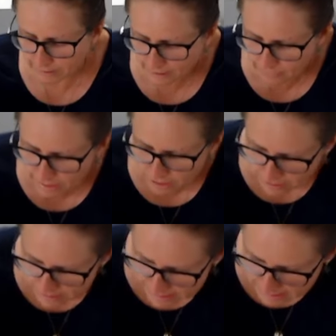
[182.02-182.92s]
And then you
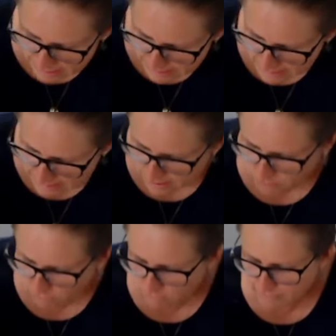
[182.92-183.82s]
can see it says
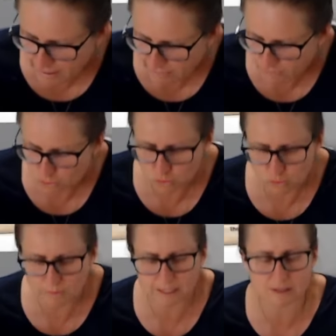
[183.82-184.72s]
soften butter for 2
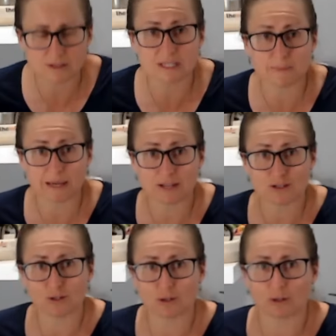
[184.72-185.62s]
minutes on speed
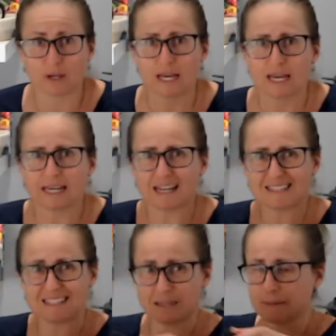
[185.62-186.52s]
2. Now,
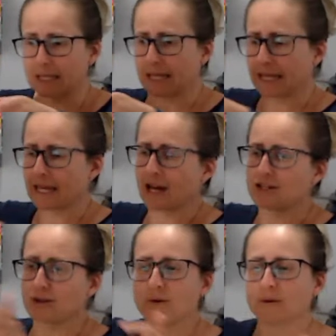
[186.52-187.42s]
similarly, I
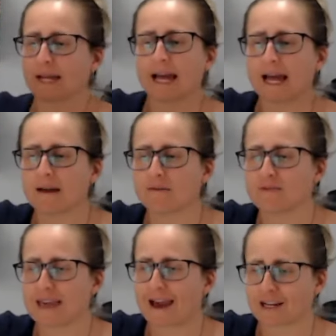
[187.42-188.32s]
don't have
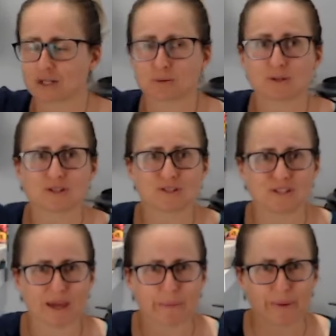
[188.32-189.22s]
the actual
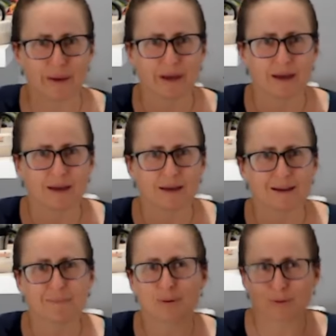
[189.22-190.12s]
step
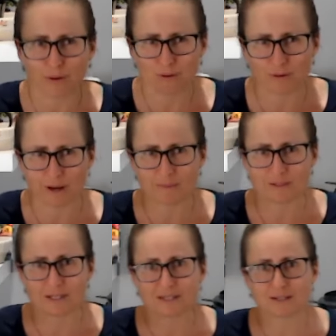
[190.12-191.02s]

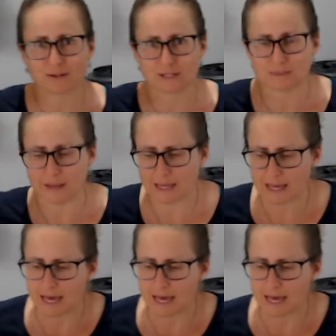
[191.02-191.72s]
programmed, so to speak.